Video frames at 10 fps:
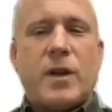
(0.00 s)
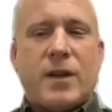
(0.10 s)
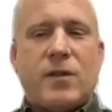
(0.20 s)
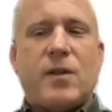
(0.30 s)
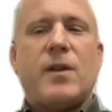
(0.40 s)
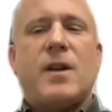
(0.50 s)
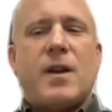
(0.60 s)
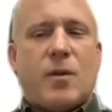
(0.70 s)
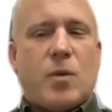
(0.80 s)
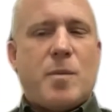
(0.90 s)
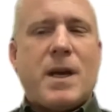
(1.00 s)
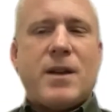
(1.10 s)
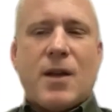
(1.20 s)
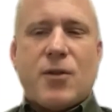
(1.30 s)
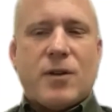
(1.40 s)
list would be
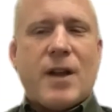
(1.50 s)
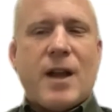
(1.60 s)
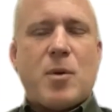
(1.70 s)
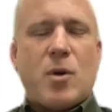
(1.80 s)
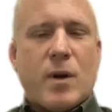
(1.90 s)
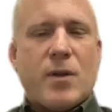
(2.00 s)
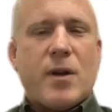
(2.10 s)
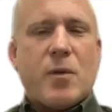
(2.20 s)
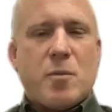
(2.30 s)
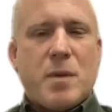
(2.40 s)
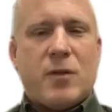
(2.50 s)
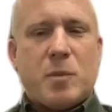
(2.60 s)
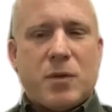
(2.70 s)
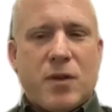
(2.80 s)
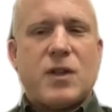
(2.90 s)
another example where there would be
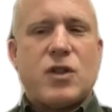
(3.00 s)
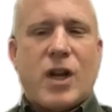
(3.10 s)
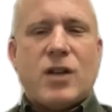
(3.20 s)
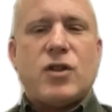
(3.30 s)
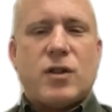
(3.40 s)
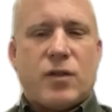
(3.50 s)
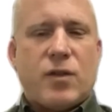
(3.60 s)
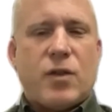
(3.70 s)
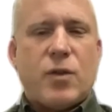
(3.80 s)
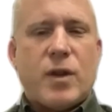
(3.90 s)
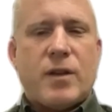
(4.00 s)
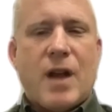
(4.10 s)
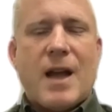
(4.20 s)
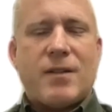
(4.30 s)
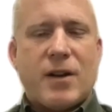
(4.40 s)
specific changes to the
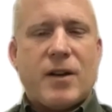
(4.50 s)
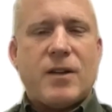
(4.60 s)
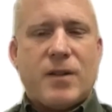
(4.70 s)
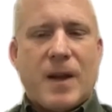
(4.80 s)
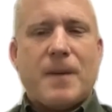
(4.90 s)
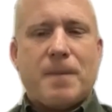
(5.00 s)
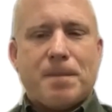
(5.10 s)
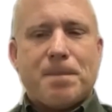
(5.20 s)
dietary intake.